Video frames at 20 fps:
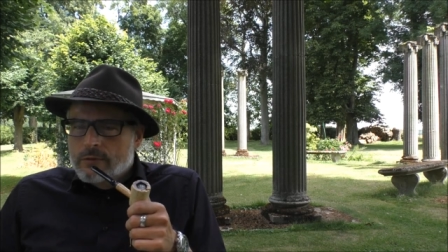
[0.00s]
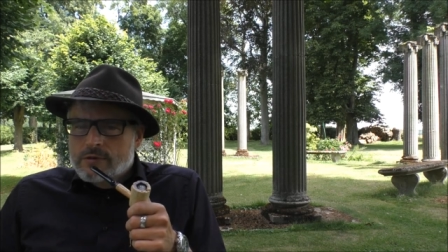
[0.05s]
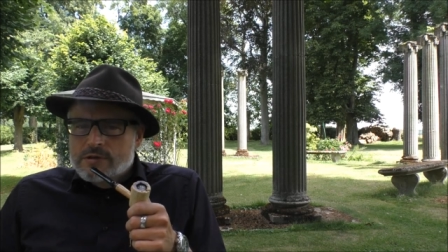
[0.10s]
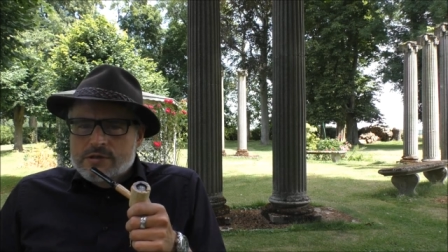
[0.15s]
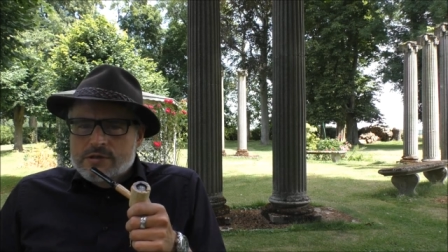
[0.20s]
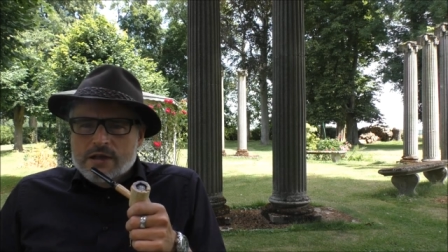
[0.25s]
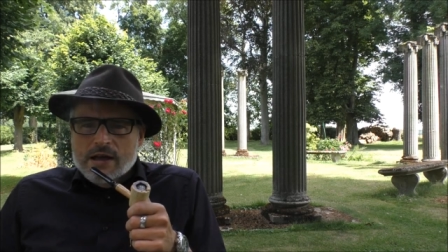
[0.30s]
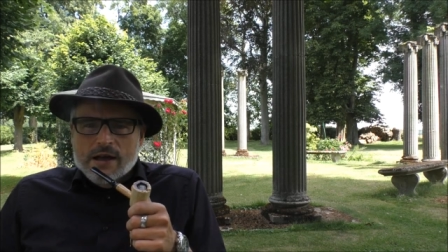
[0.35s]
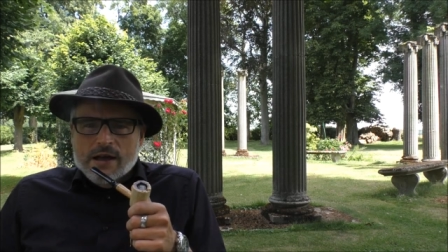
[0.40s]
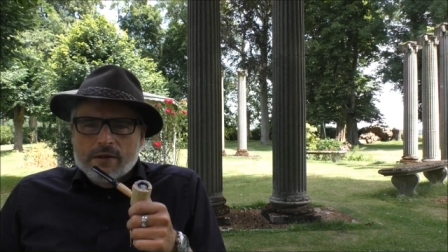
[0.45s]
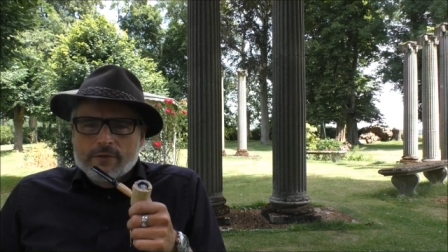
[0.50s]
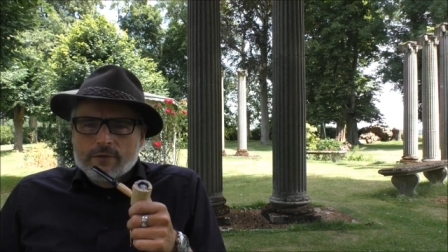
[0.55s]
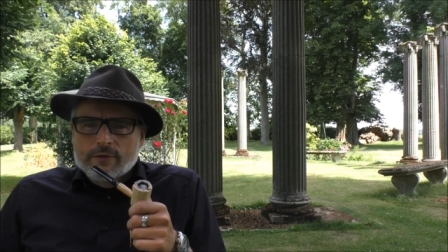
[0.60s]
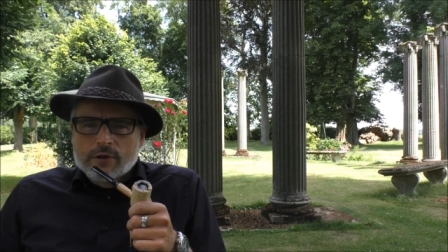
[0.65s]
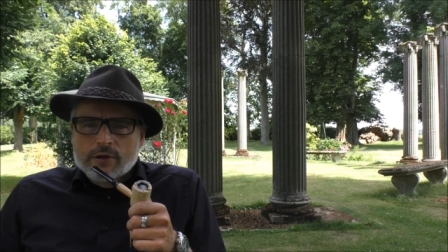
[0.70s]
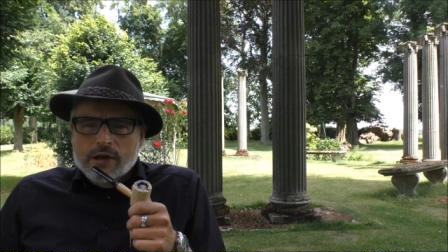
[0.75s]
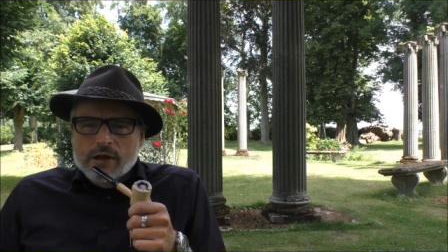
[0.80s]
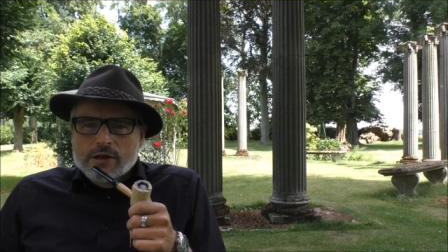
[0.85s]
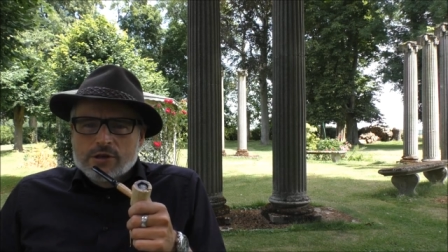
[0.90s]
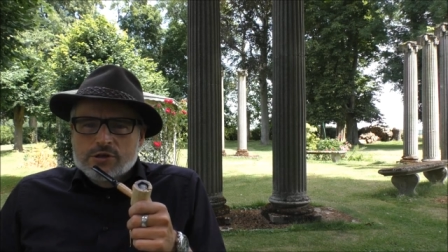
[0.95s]
It's a kind of
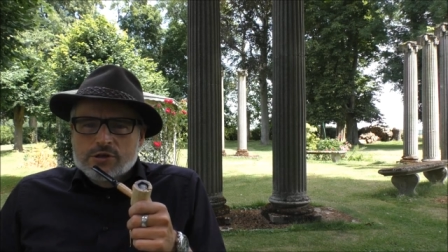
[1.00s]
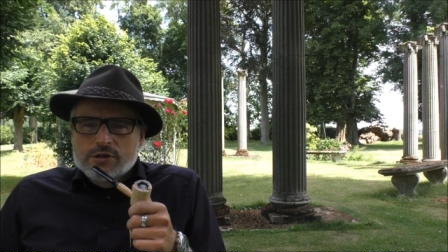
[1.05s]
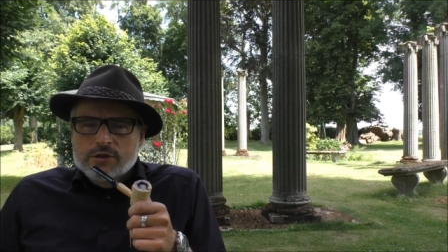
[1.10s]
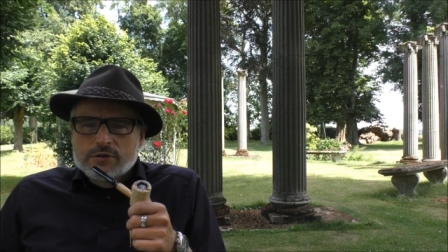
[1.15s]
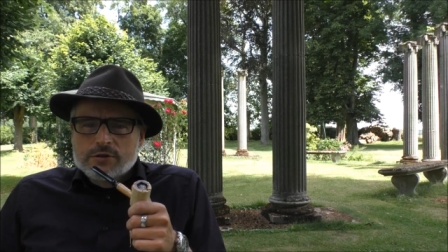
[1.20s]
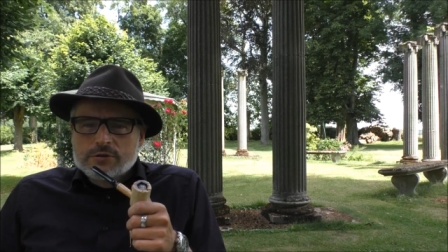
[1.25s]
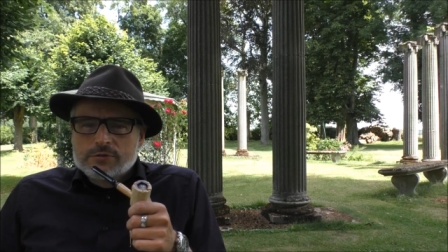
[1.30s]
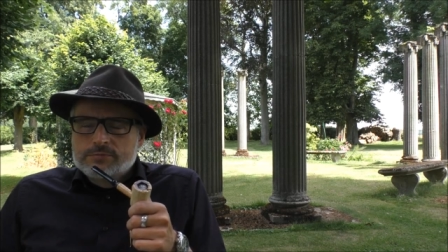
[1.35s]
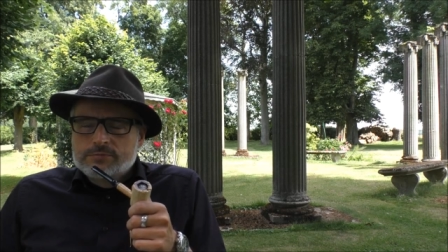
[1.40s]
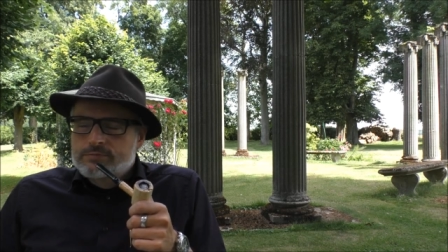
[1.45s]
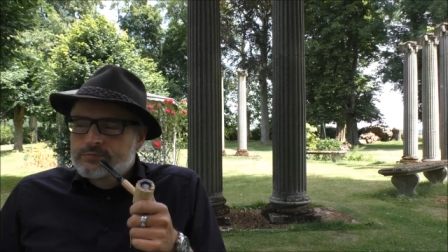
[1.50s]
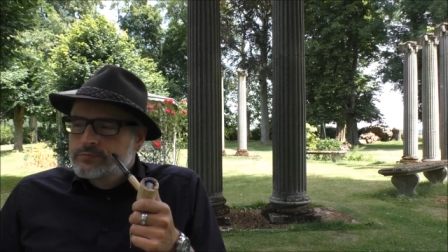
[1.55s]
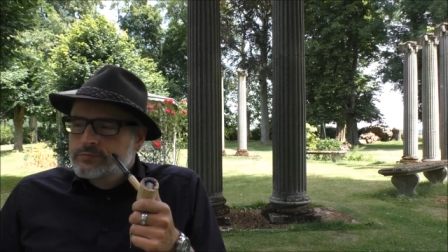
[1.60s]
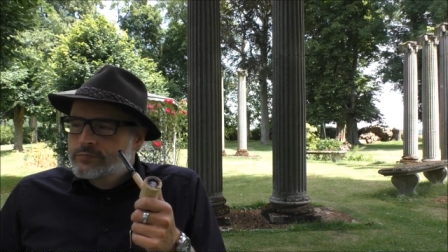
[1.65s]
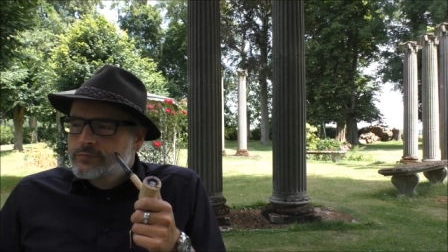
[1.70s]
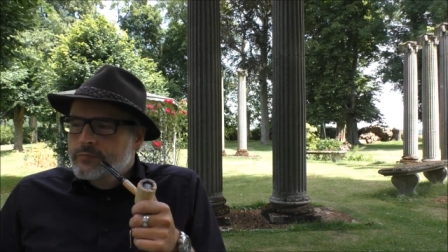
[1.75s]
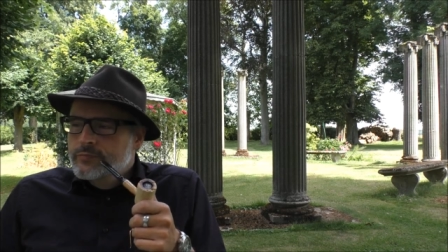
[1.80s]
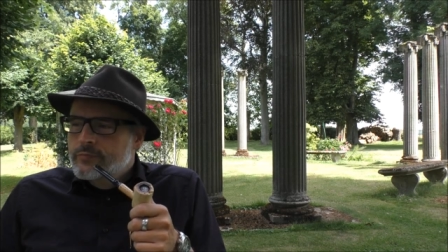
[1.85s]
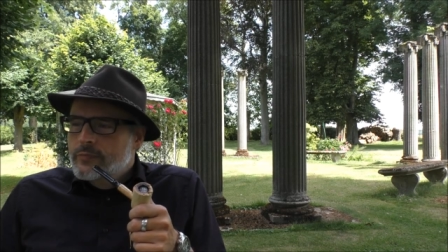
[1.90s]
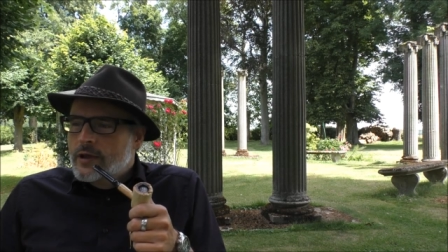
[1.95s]
location
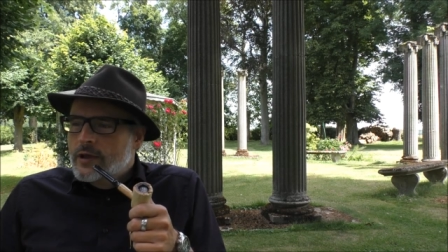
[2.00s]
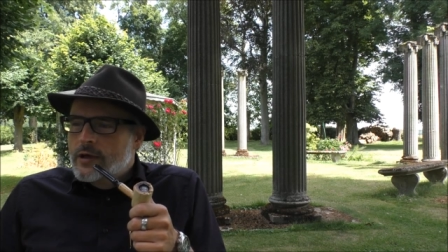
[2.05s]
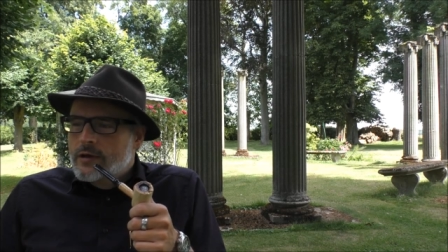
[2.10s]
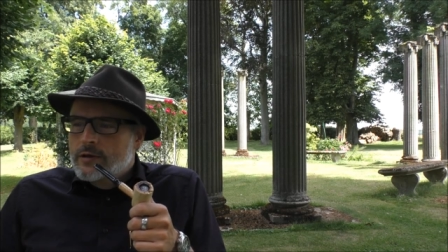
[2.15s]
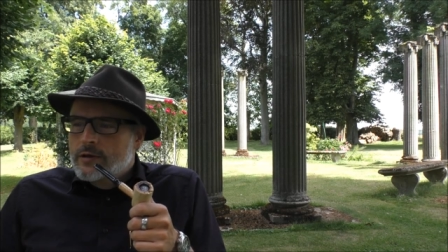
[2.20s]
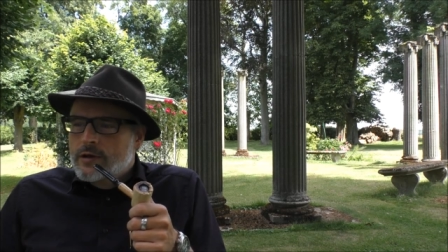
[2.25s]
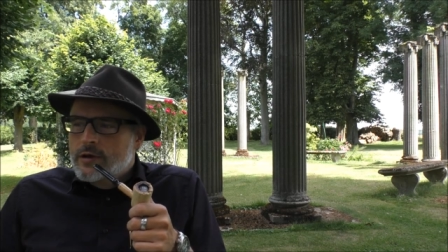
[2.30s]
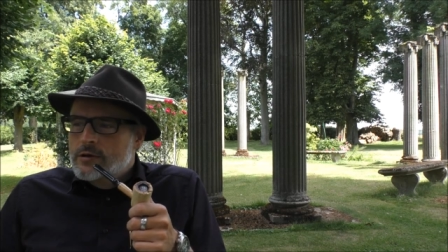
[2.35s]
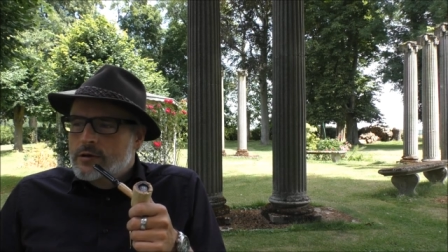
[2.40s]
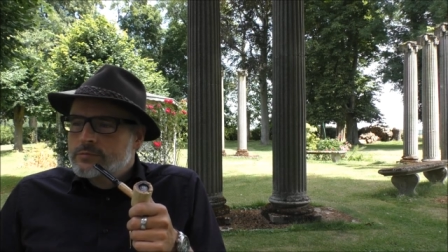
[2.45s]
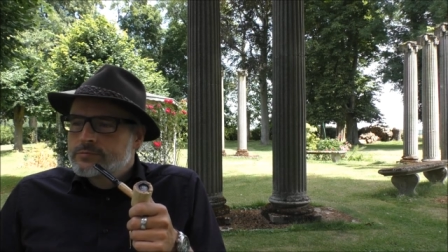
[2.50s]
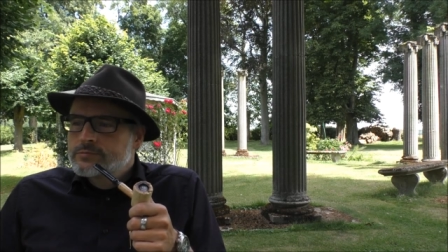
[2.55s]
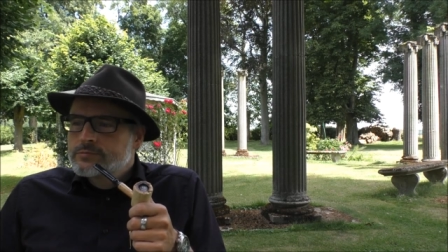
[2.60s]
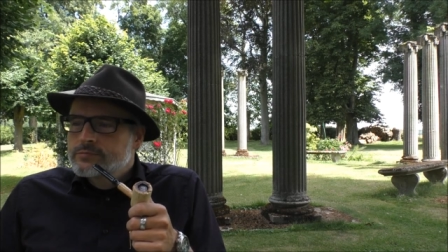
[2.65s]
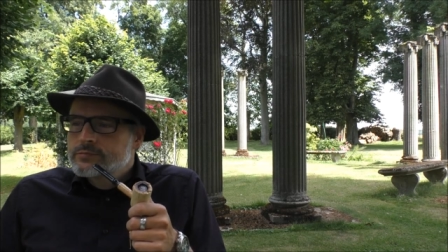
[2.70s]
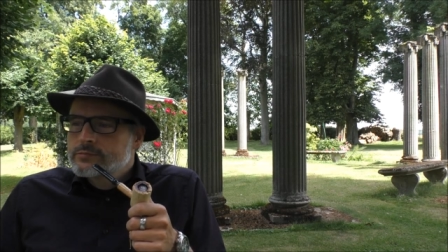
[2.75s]
I don't know.